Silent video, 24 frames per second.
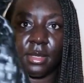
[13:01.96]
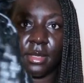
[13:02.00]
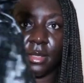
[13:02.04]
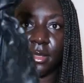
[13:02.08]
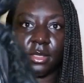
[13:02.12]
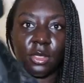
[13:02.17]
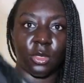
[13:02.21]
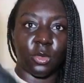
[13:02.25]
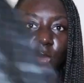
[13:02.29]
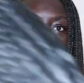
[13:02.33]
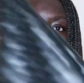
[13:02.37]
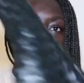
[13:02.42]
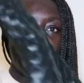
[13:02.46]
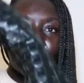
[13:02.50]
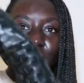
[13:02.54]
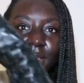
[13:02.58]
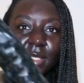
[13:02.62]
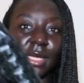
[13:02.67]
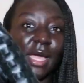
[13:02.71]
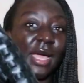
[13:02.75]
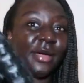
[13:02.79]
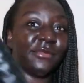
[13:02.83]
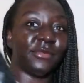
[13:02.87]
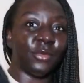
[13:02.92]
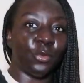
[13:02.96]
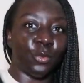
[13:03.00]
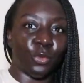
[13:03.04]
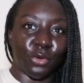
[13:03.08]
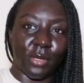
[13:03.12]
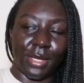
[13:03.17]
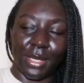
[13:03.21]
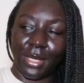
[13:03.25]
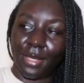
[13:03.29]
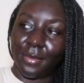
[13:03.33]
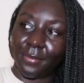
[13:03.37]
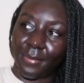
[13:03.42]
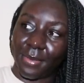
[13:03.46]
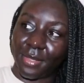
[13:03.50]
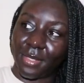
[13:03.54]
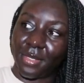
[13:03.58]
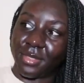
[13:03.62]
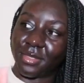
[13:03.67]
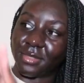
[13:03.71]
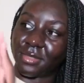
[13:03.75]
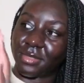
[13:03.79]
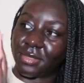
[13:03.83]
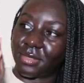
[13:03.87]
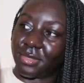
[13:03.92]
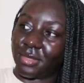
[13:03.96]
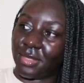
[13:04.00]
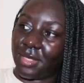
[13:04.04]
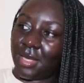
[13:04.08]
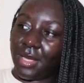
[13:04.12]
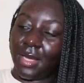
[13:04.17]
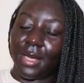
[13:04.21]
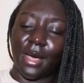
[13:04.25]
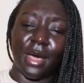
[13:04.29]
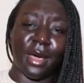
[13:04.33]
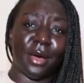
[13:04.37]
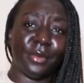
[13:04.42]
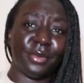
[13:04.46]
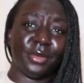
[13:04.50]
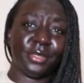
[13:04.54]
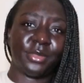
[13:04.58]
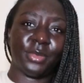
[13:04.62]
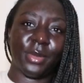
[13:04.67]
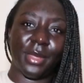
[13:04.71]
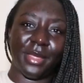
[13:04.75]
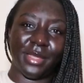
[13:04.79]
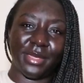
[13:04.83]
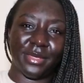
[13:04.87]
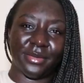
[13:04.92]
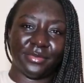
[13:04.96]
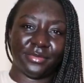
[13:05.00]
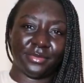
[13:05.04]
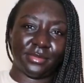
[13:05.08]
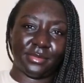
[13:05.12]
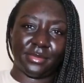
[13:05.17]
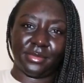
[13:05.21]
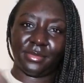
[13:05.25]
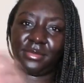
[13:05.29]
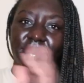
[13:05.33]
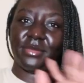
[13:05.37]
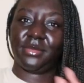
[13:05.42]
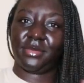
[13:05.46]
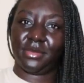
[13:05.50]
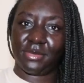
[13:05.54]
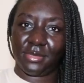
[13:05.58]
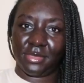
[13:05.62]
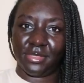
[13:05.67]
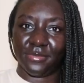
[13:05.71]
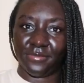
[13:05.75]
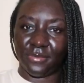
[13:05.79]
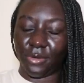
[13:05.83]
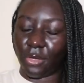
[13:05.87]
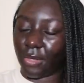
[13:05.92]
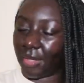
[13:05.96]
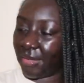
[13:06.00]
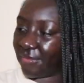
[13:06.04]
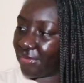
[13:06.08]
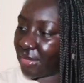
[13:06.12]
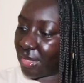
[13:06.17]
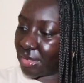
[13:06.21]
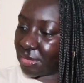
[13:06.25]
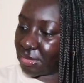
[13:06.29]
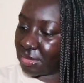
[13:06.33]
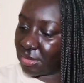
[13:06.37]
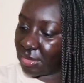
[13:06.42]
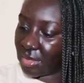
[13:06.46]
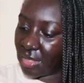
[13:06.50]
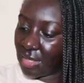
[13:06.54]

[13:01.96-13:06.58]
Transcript: the quality i haven't worn it because i was waiting to vlog it first